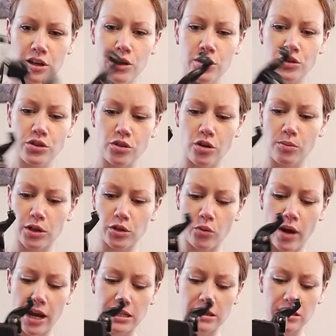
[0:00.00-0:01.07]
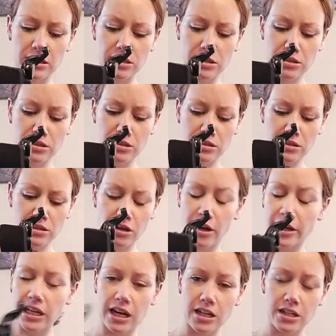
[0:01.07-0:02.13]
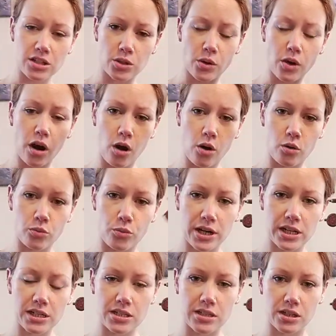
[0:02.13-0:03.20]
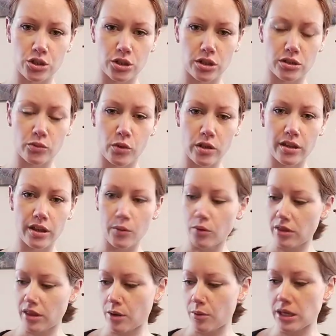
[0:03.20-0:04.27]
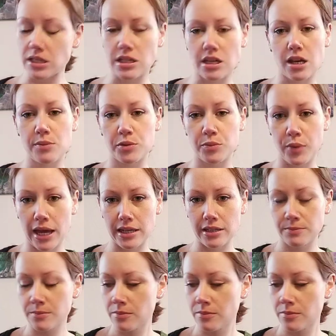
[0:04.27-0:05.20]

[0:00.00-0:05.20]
So much weight that I can't do a whole practice session with it without ending up in pain.